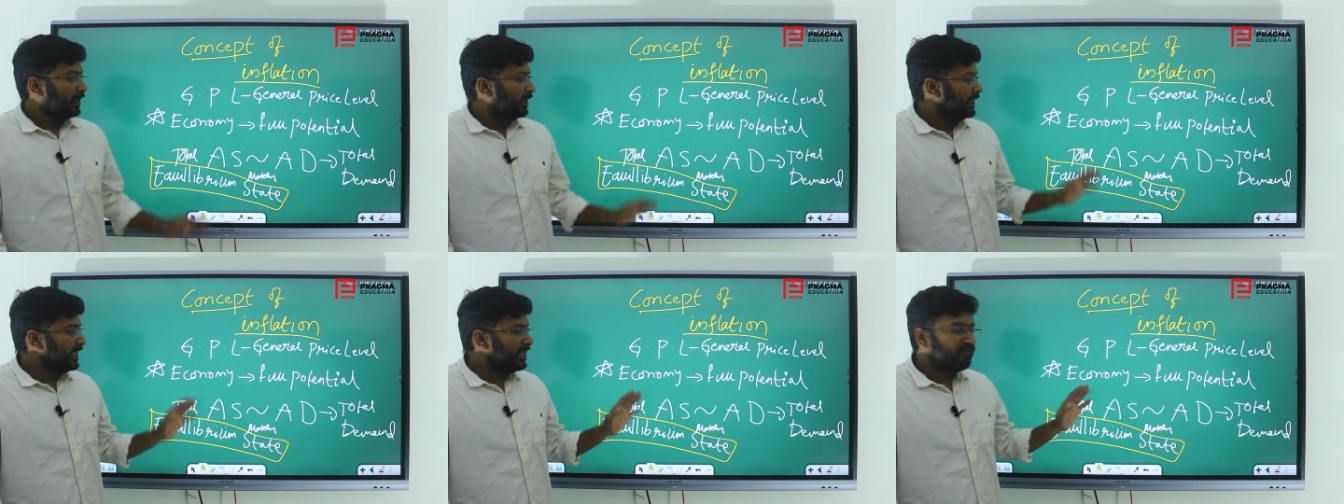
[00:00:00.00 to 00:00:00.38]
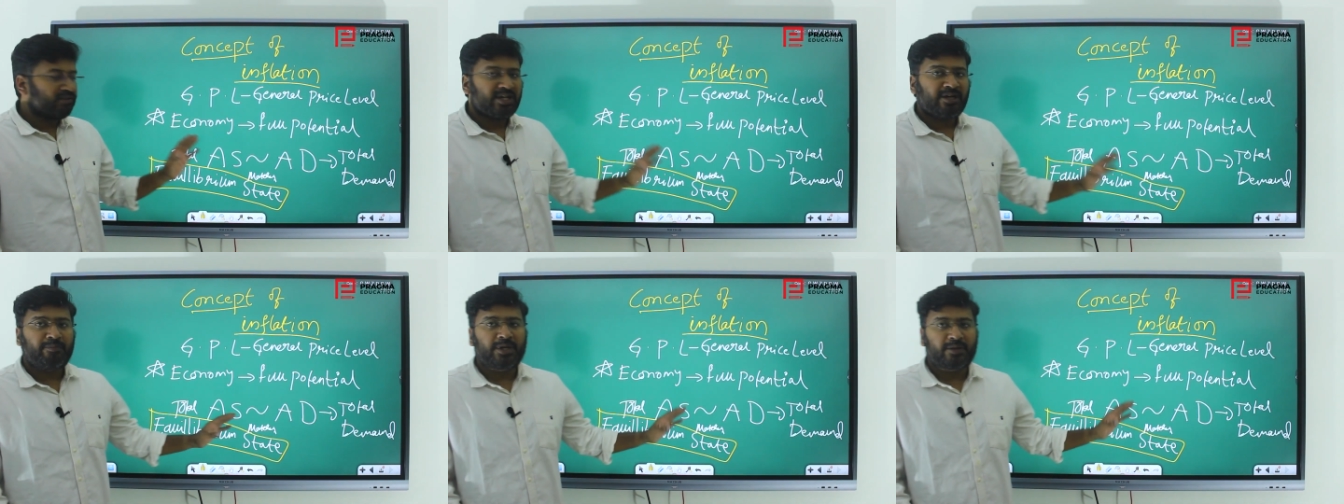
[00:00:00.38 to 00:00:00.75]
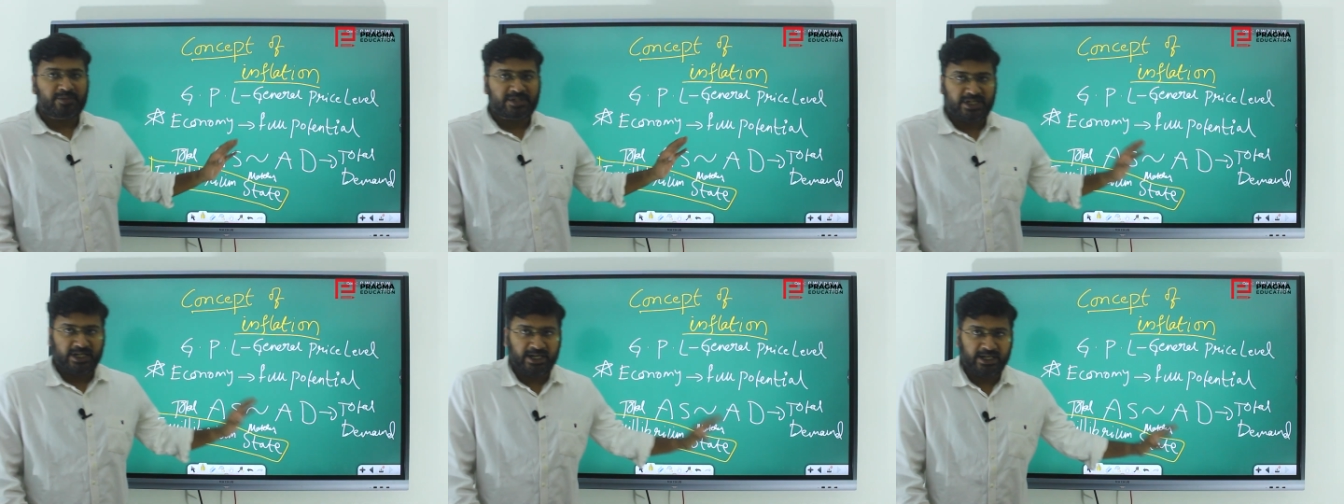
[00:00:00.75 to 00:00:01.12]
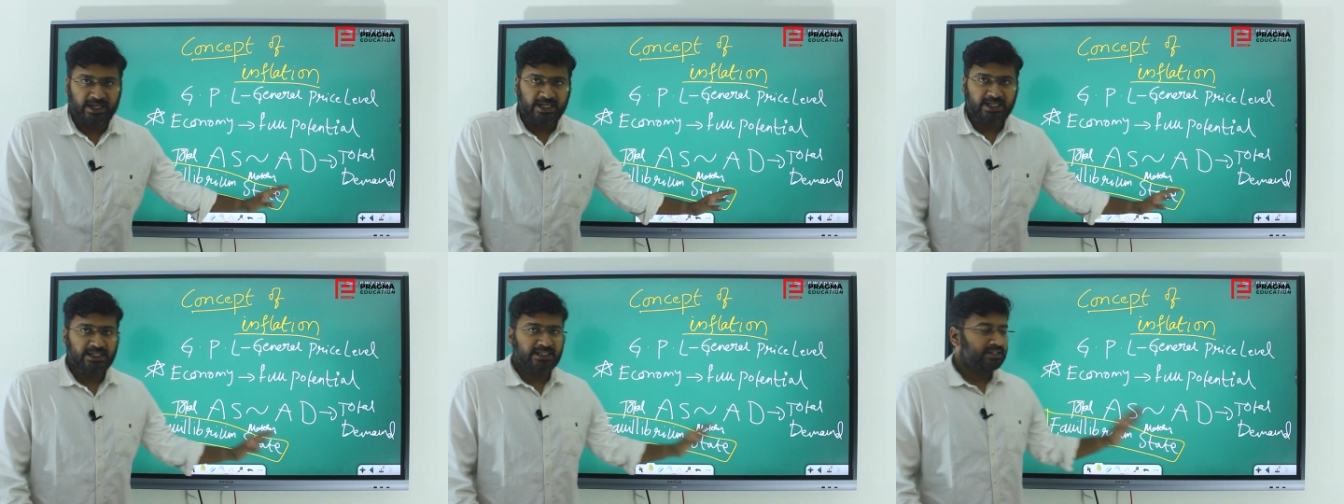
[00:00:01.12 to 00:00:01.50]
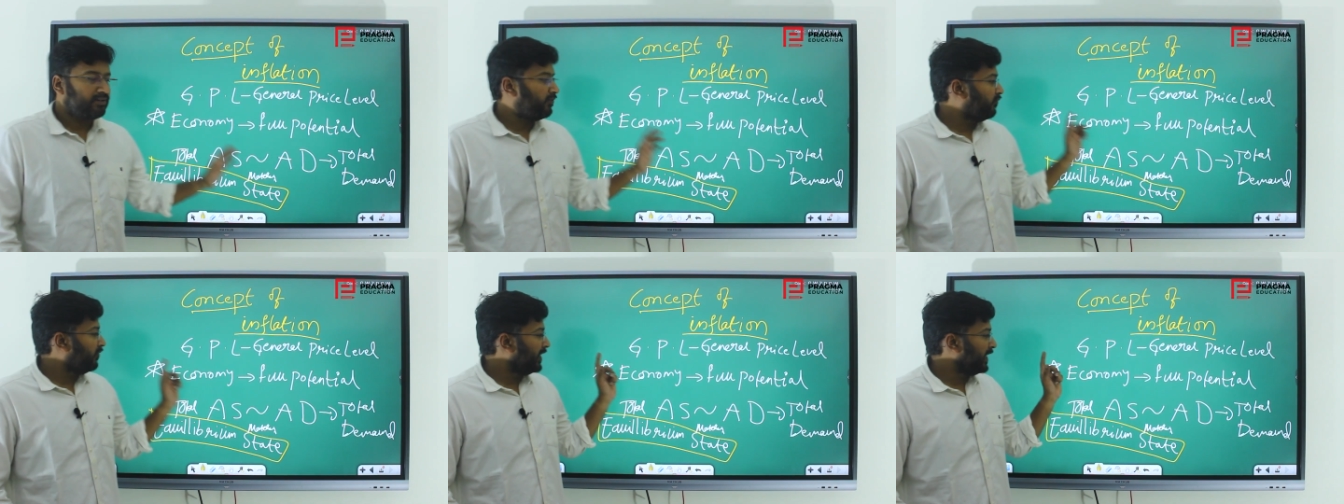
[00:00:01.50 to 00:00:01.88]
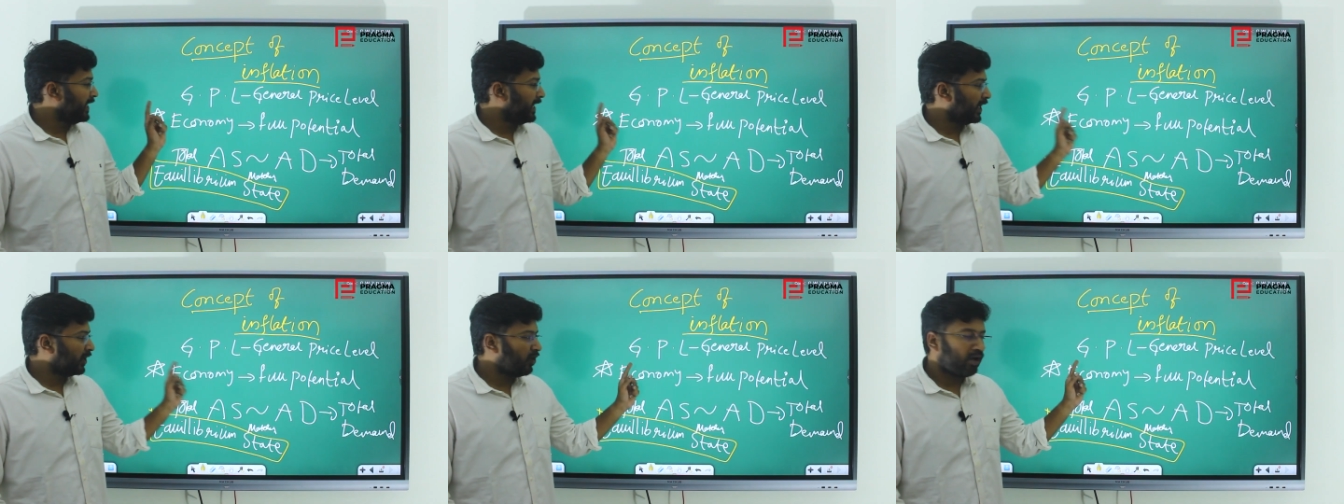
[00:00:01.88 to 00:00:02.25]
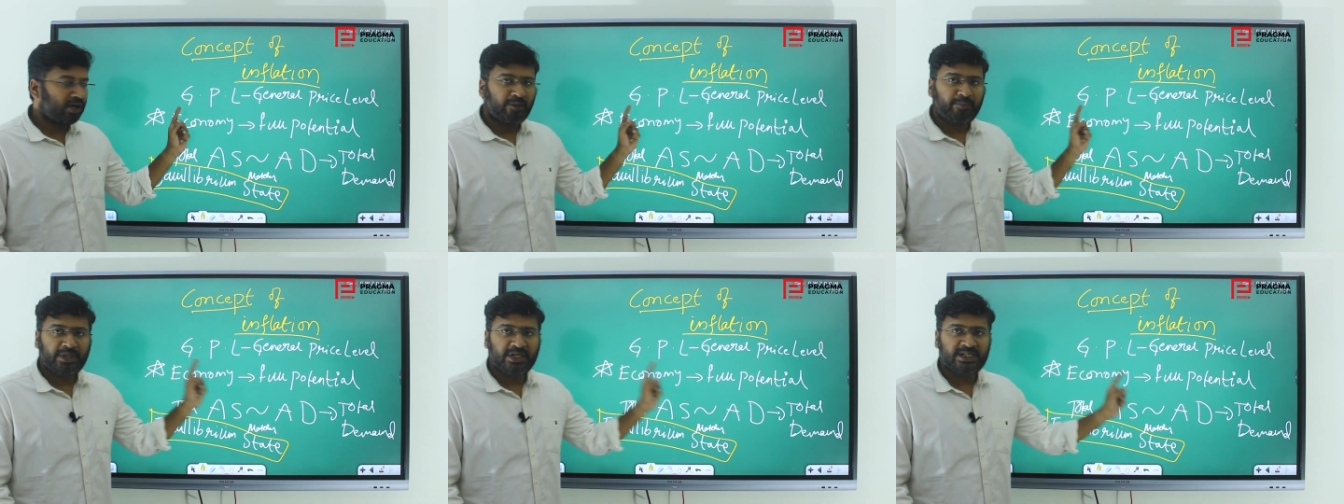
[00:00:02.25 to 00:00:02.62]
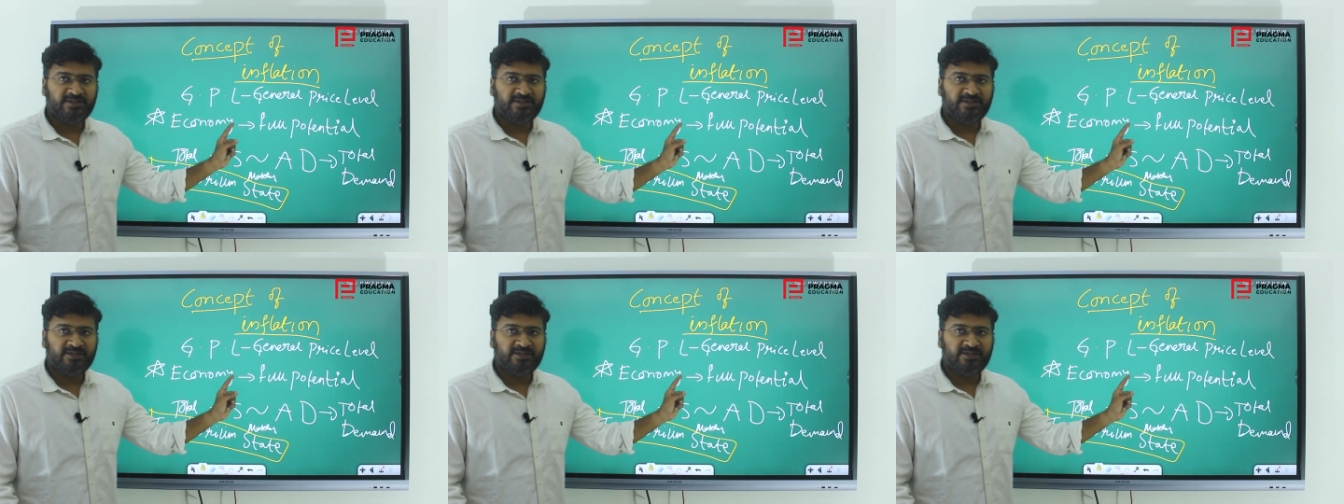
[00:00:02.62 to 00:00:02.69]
Equilibrium state is when an economy